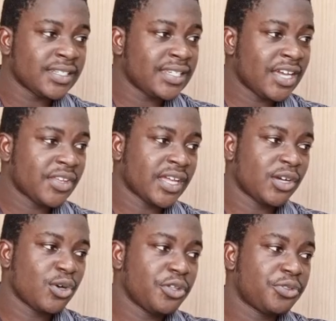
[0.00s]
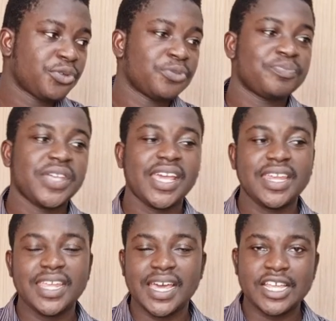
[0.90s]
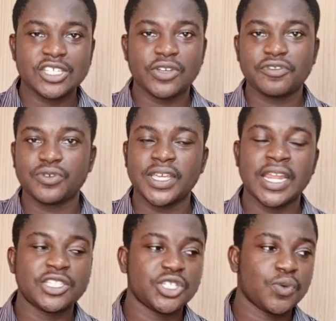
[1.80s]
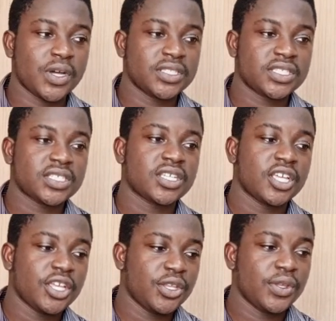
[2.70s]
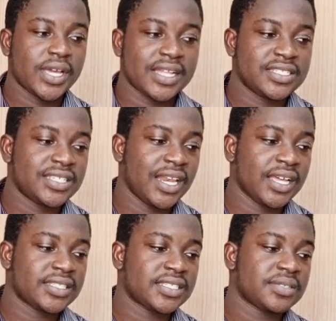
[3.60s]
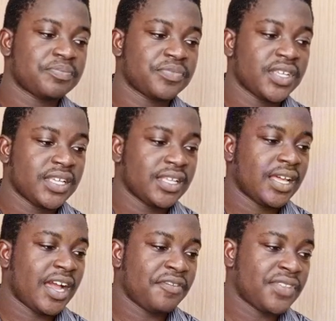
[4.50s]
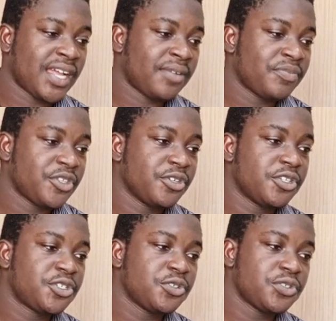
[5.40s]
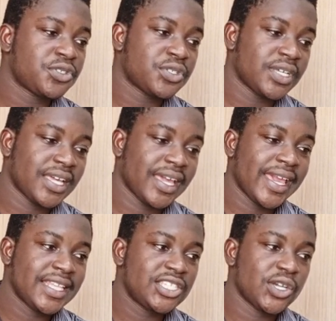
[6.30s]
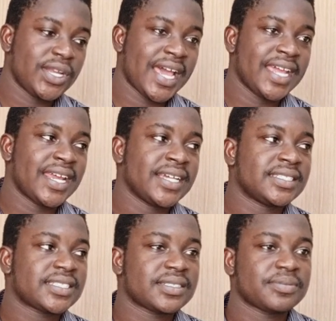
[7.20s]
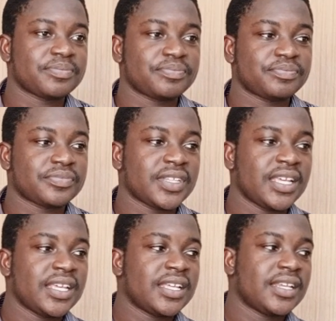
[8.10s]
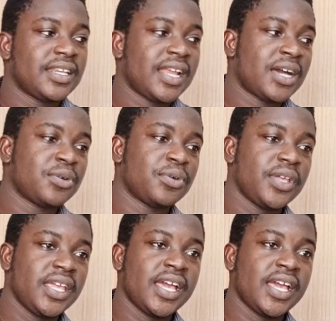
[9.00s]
can go through any other software that you want, you can select. After you choose, get your 9.8. Now here